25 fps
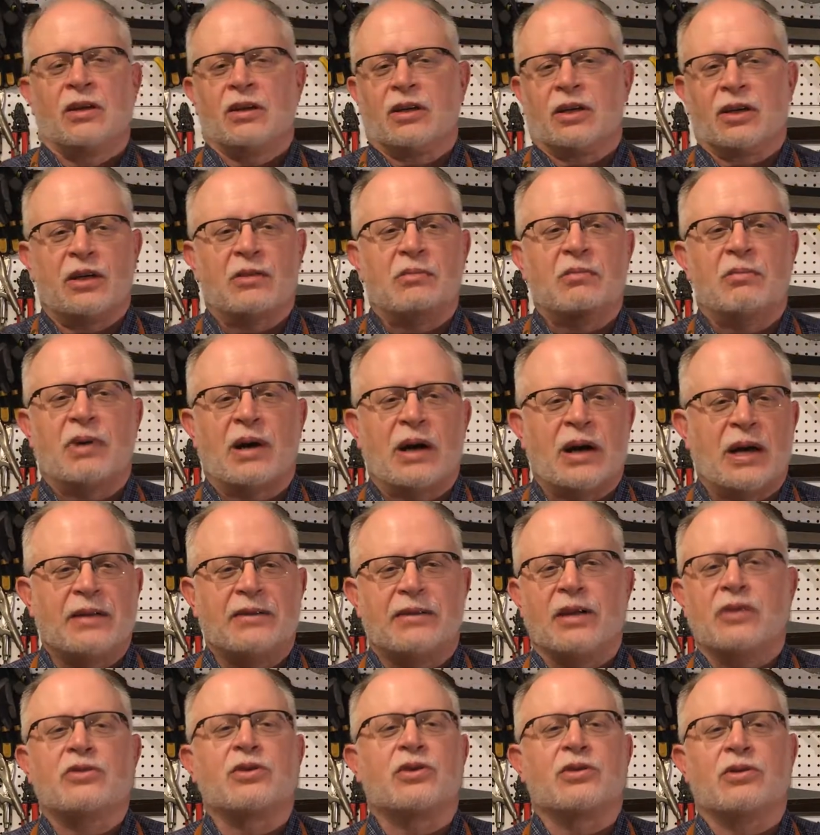Combined,
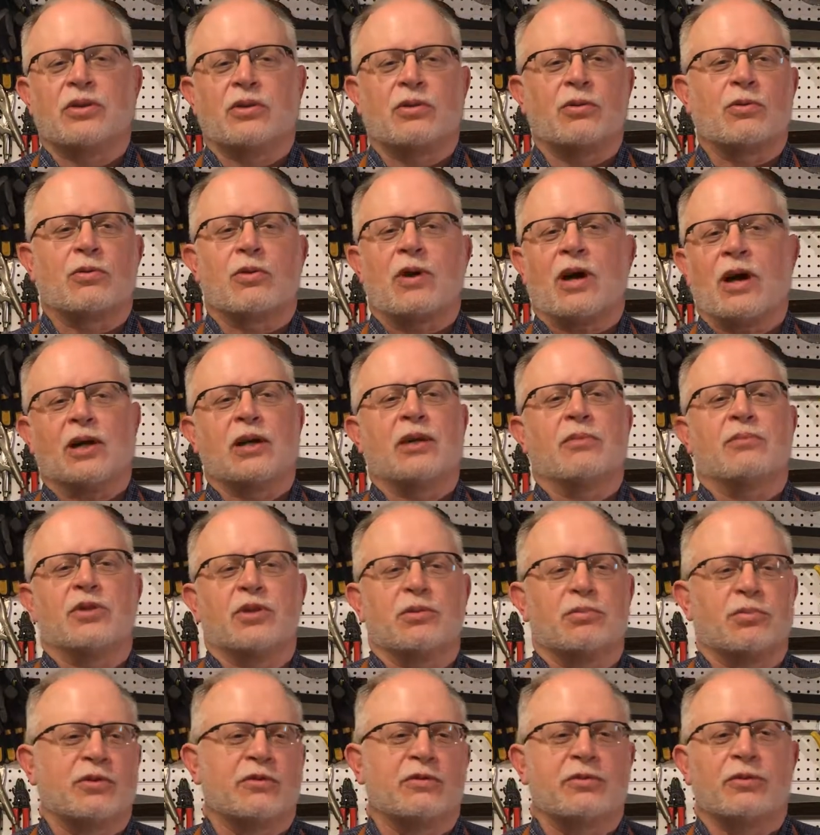that's going to rock up the
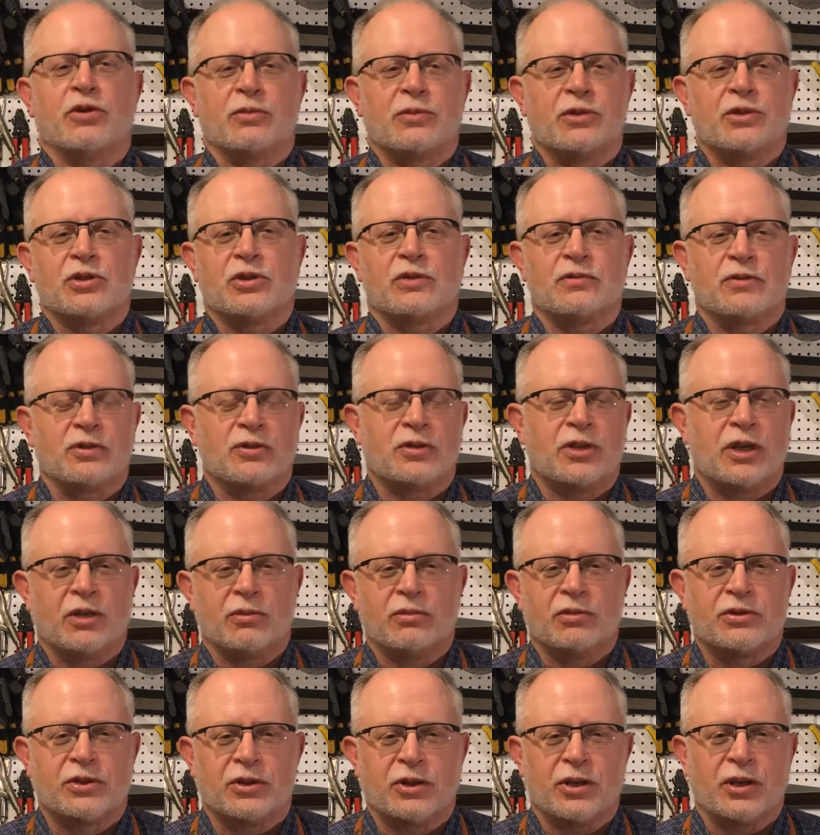performance of your
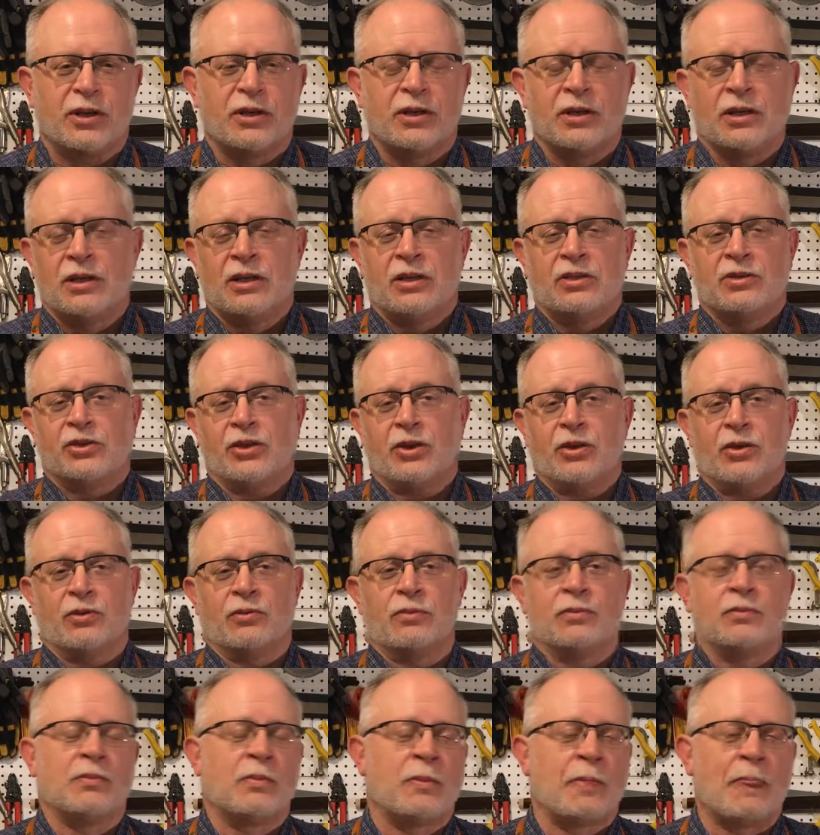table saw.
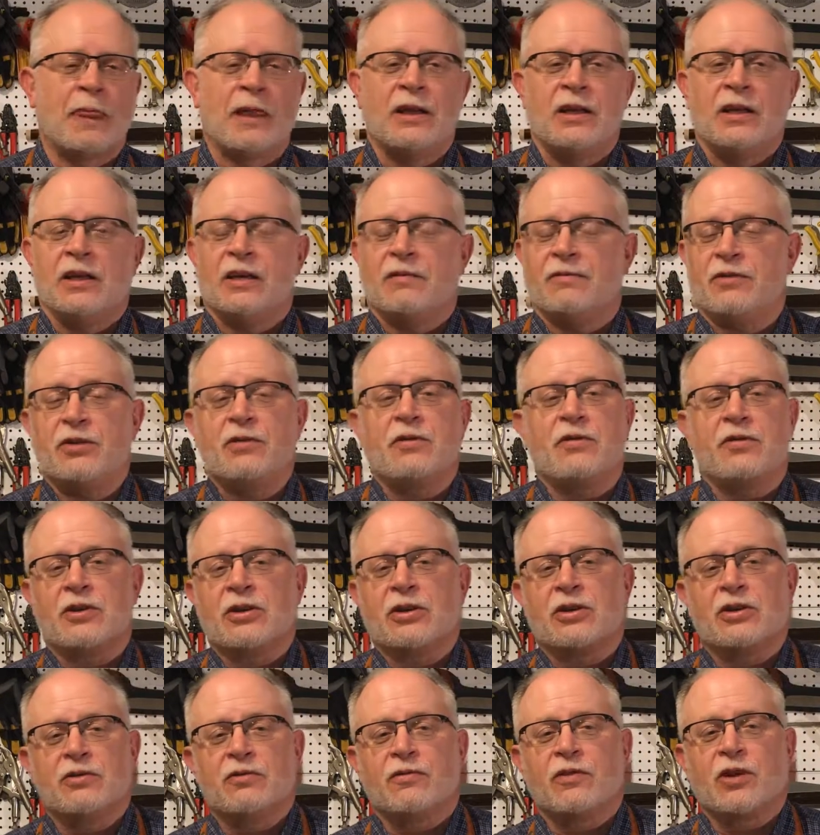So, if you
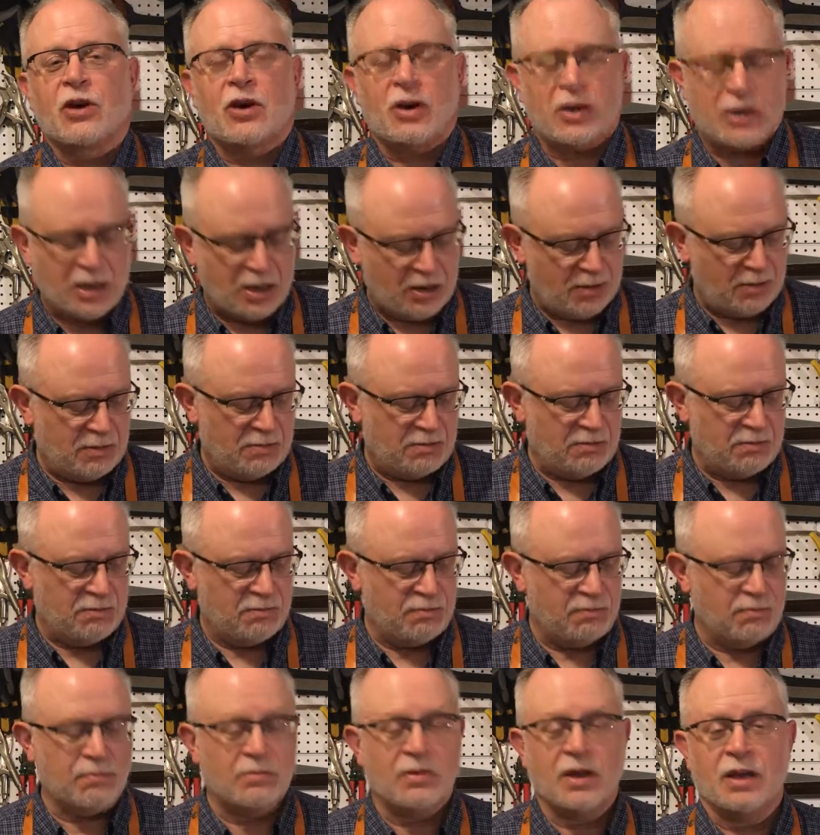think you've gone out
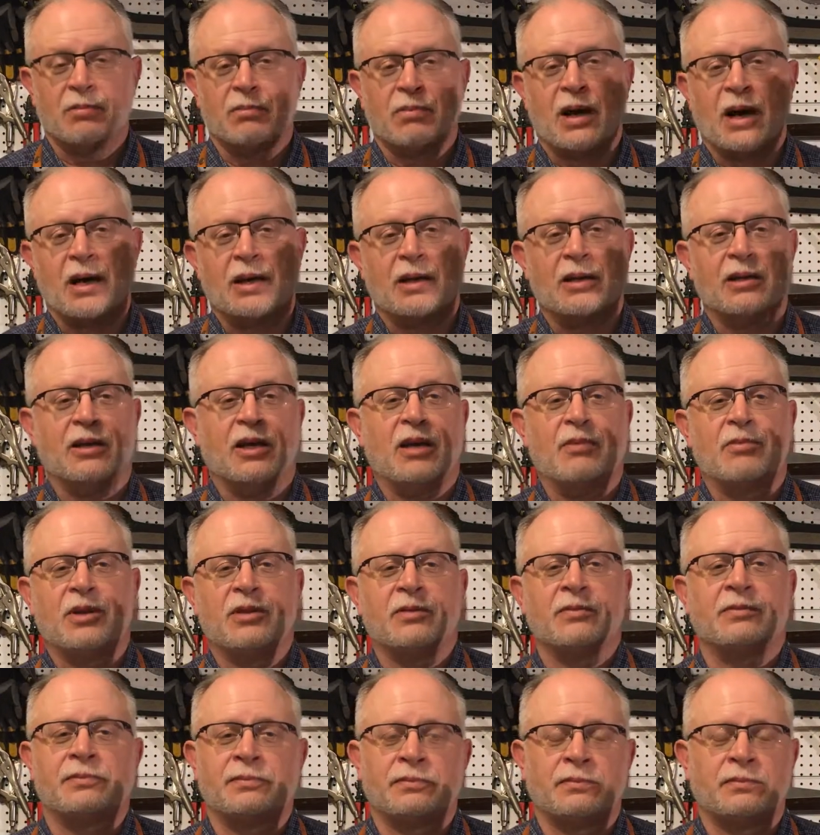and bought a
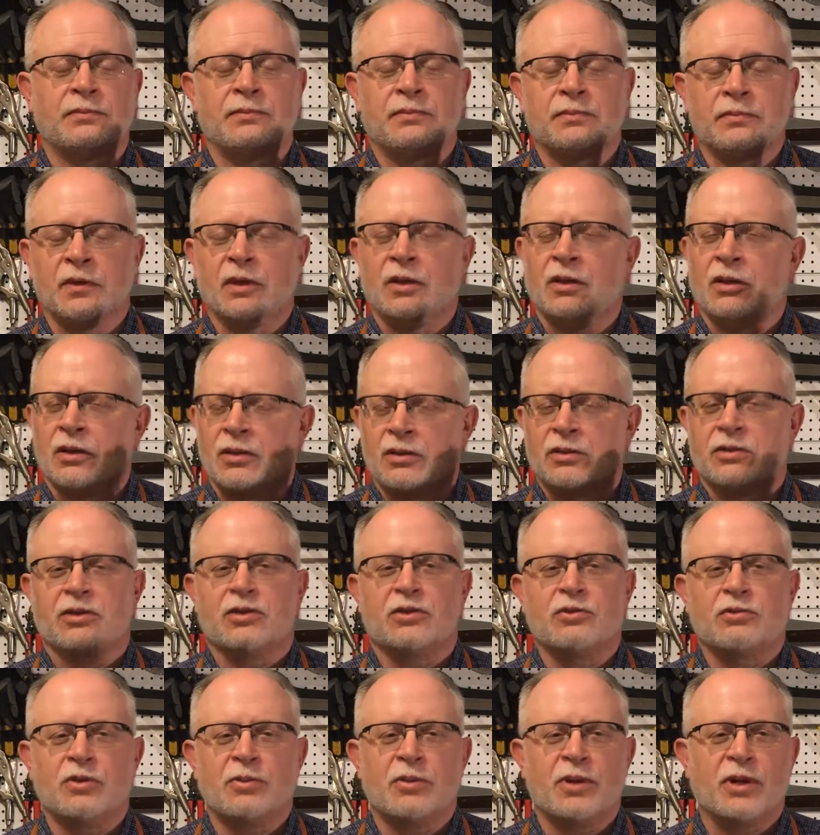lemon,
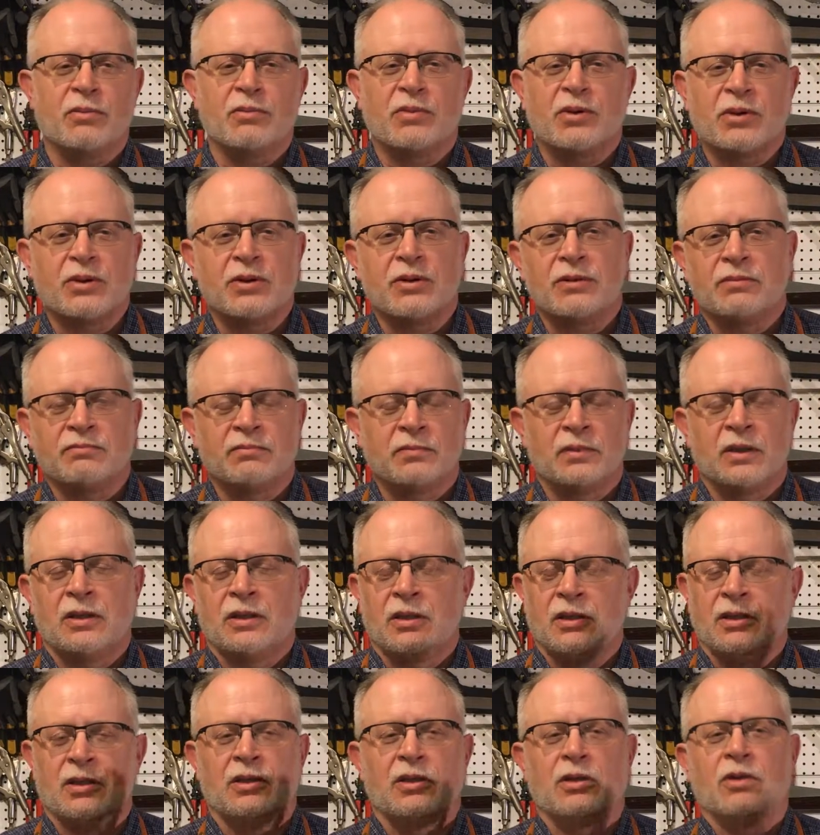just remember,
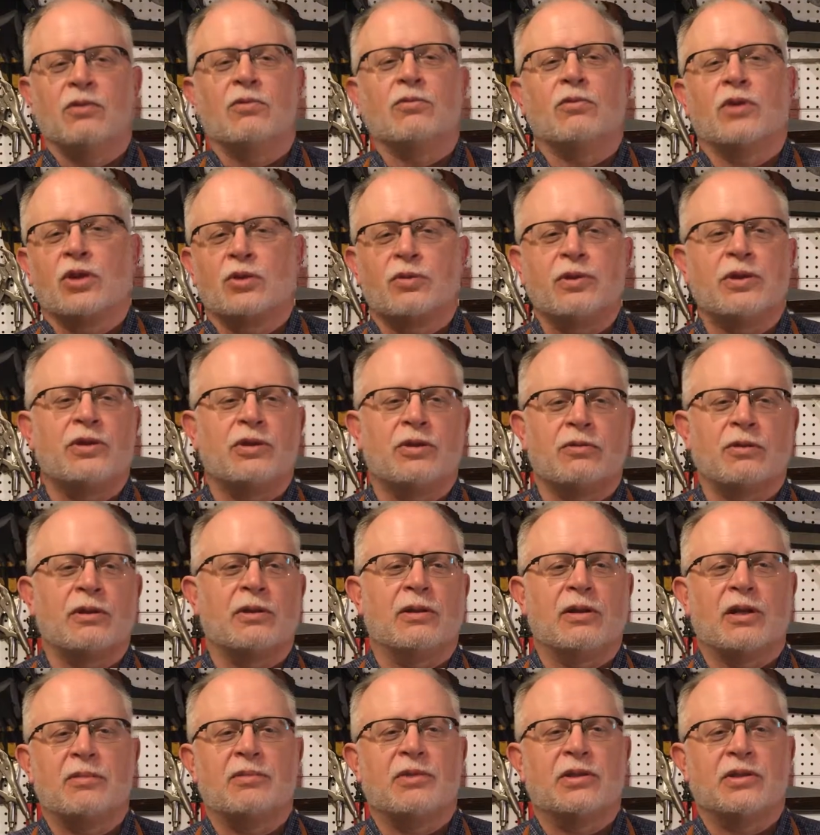what do we do with
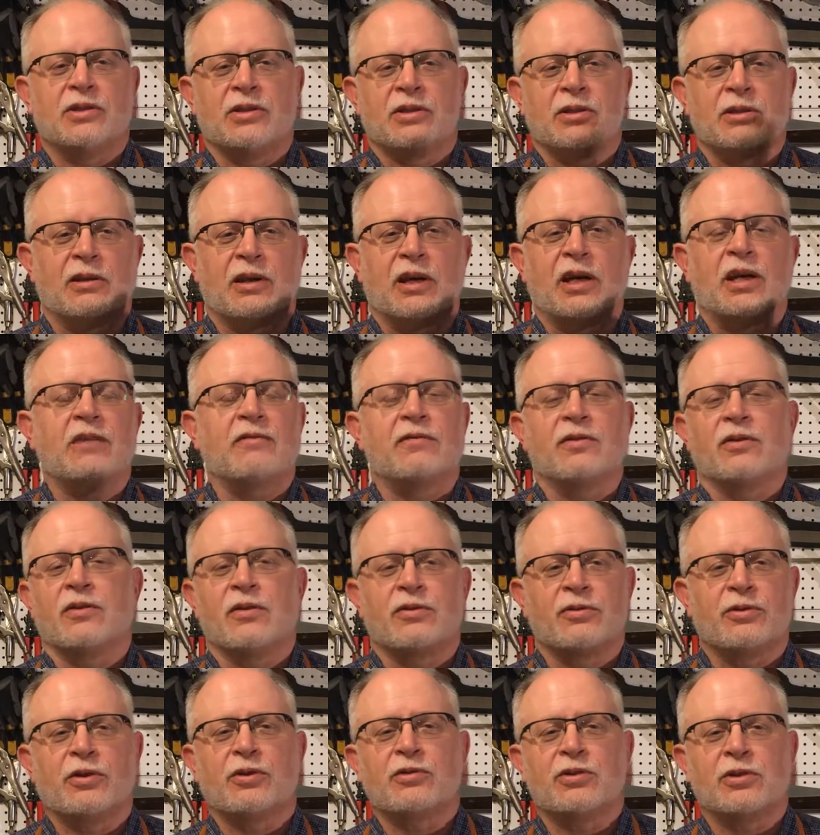lemons? Life
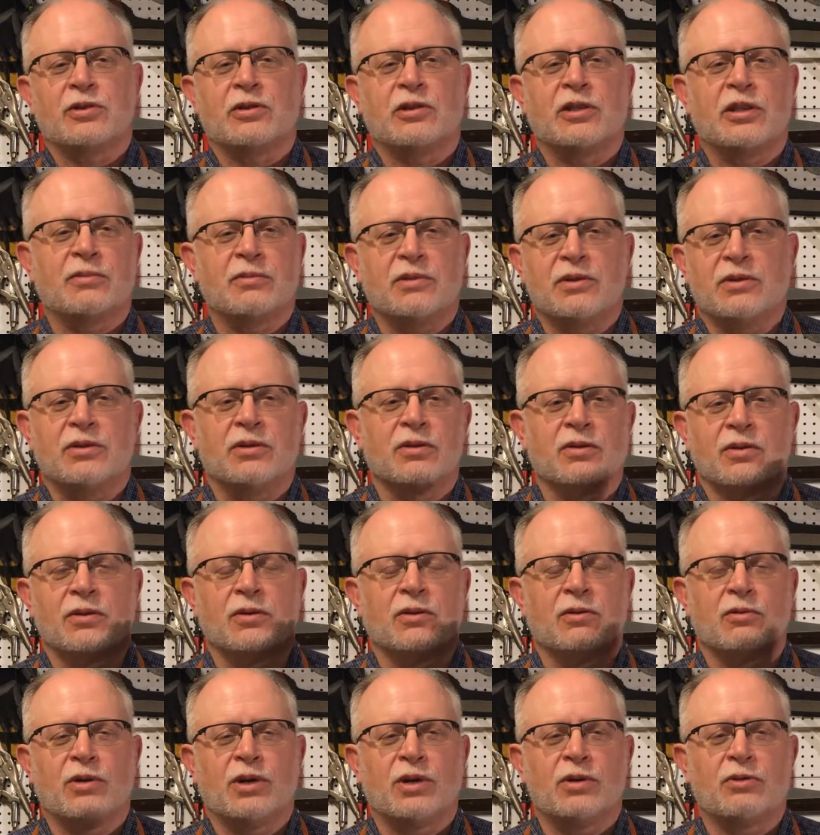throws us lemons.
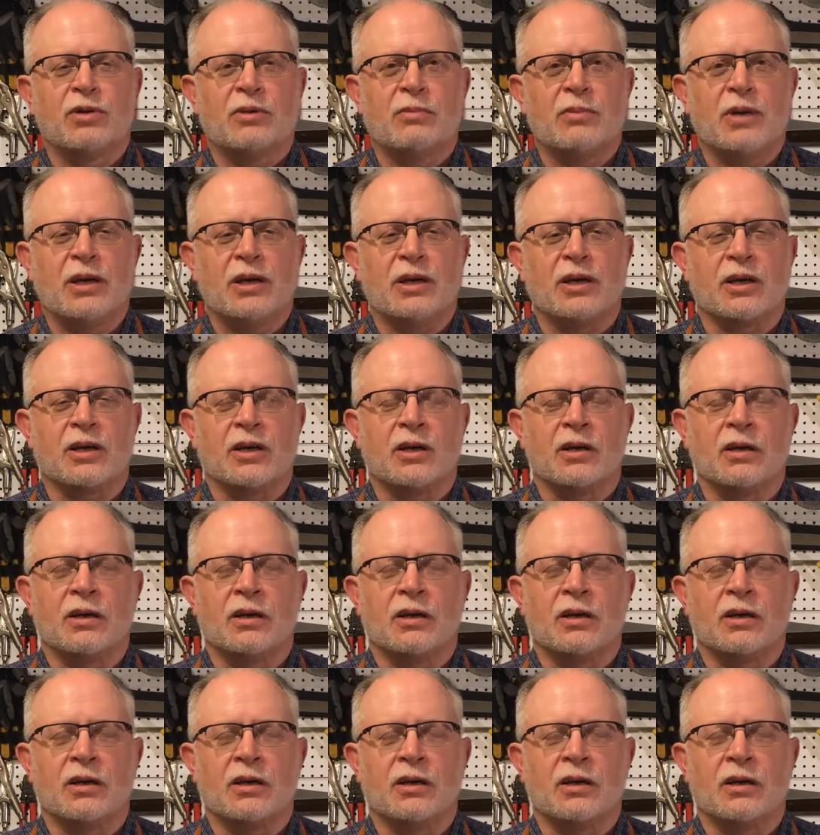What do we make?